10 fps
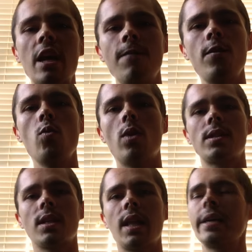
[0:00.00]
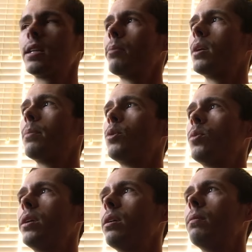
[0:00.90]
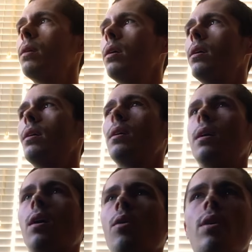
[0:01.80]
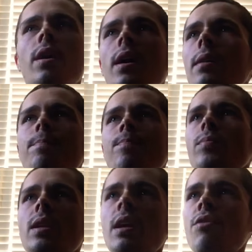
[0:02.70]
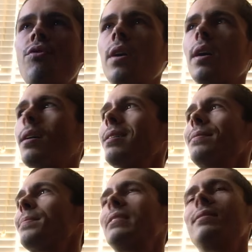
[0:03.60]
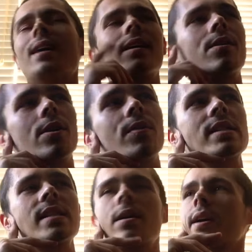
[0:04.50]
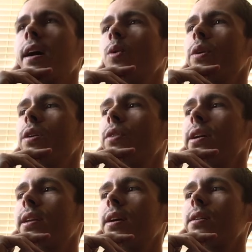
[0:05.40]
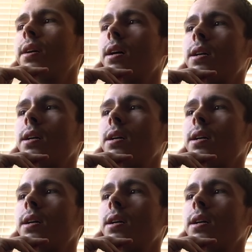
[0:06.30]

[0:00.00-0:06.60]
if you want to like WWE, or if I don't know, that sounded kind of weird right there.